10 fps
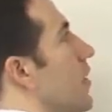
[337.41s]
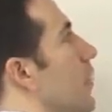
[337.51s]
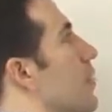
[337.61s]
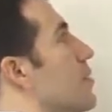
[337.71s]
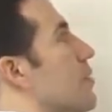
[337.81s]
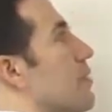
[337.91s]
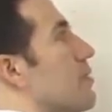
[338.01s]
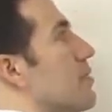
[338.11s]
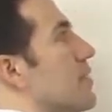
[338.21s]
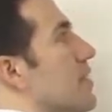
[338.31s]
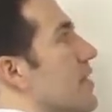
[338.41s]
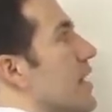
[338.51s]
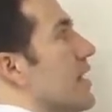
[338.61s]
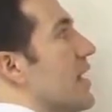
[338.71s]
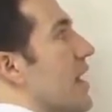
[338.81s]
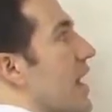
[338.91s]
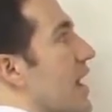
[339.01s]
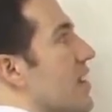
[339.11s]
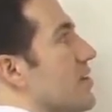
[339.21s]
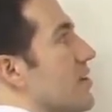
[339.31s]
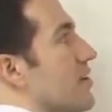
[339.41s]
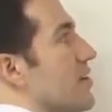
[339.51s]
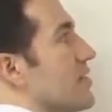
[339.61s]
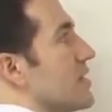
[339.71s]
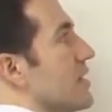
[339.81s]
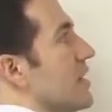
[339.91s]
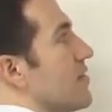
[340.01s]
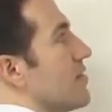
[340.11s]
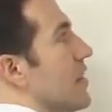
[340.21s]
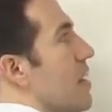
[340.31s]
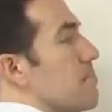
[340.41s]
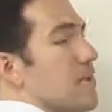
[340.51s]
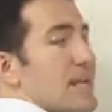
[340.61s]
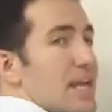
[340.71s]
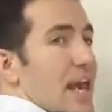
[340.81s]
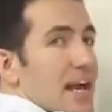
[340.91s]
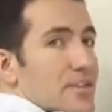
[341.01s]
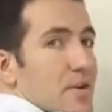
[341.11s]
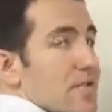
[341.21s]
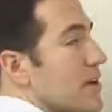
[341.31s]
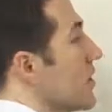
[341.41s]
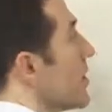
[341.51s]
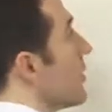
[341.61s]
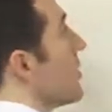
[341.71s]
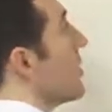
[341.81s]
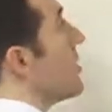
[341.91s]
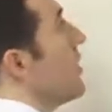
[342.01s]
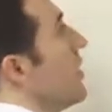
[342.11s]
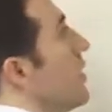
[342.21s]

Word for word: or the probability that A occurs given that B has already occurred,